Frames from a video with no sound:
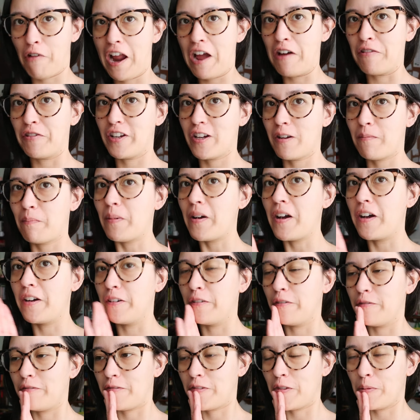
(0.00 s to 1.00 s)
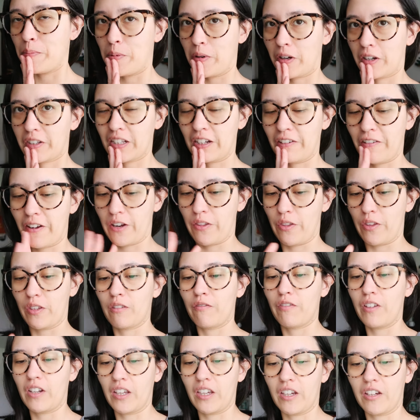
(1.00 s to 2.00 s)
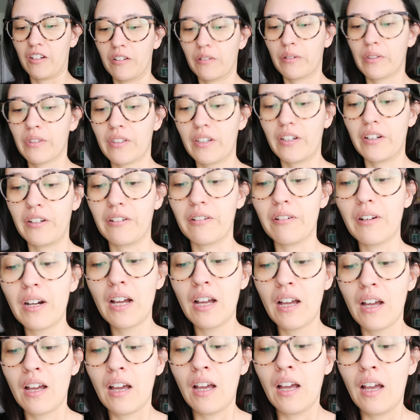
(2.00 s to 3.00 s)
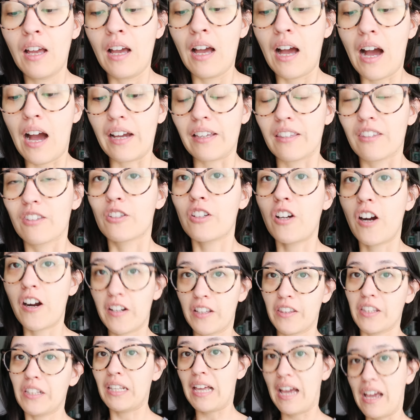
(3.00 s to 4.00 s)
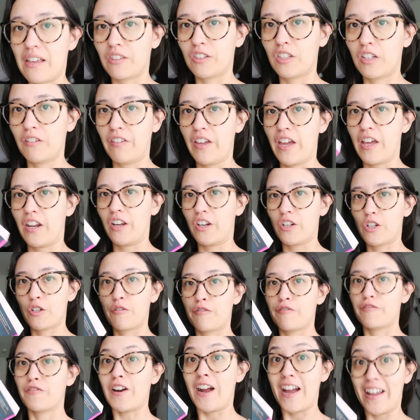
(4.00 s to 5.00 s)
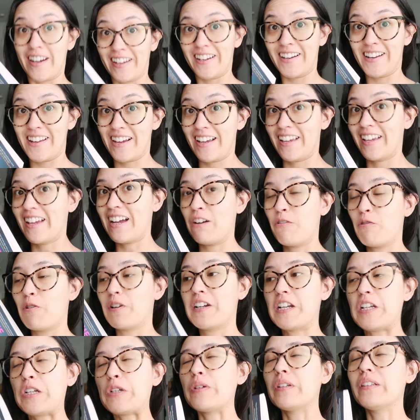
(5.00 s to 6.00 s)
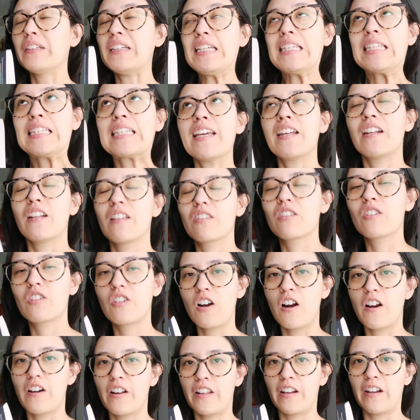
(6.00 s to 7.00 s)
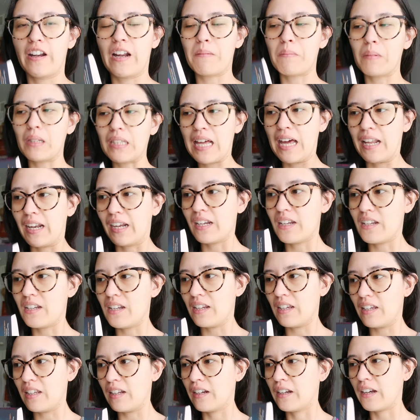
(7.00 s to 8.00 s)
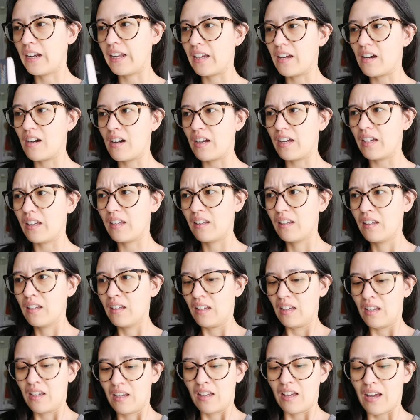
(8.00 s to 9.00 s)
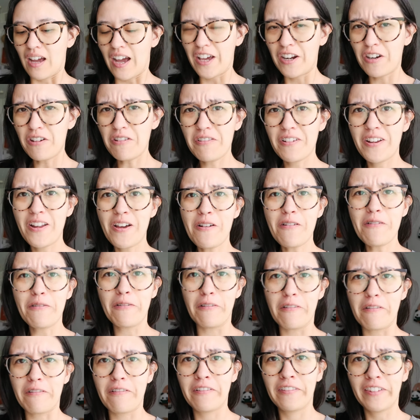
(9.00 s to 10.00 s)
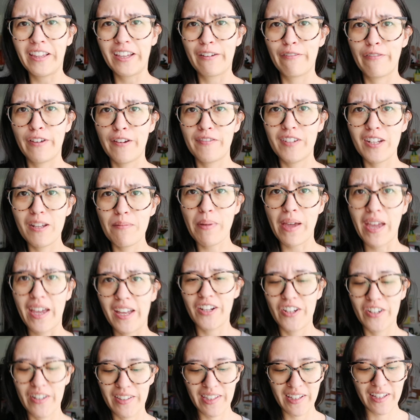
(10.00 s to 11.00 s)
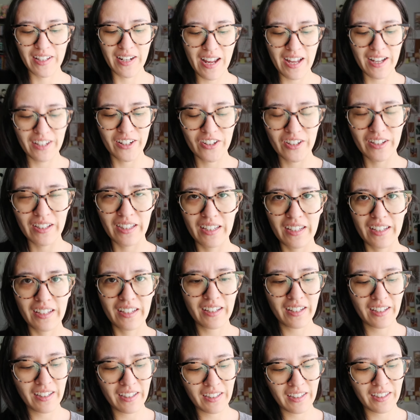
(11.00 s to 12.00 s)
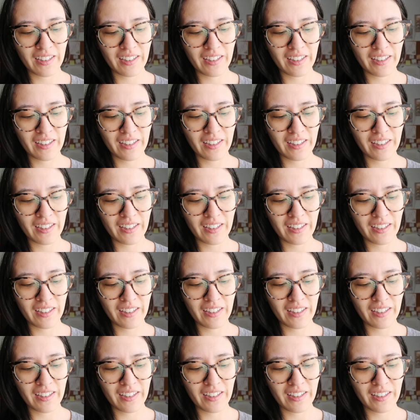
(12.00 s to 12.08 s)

roundup of the books I read in this video. So I started The Last to Vanish Friday night. I wanted to at least get it started and I'm glad I did, and I got, I don't know, like 50 pages in actually,